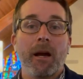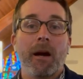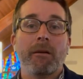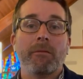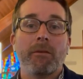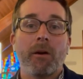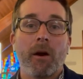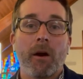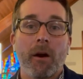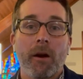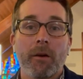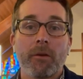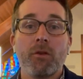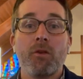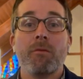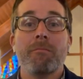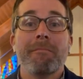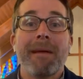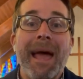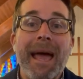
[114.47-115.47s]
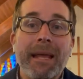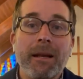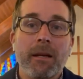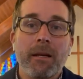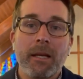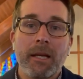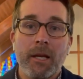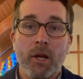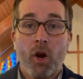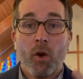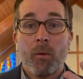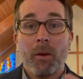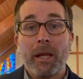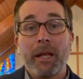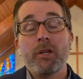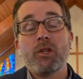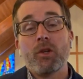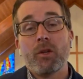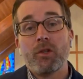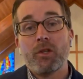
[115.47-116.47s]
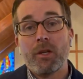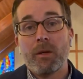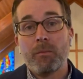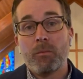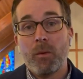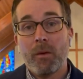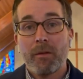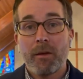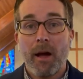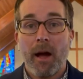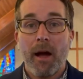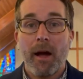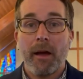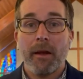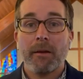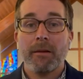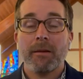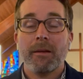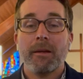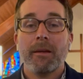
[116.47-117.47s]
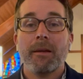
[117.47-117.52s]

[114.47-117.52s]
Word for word: of our humanity and our relationship with God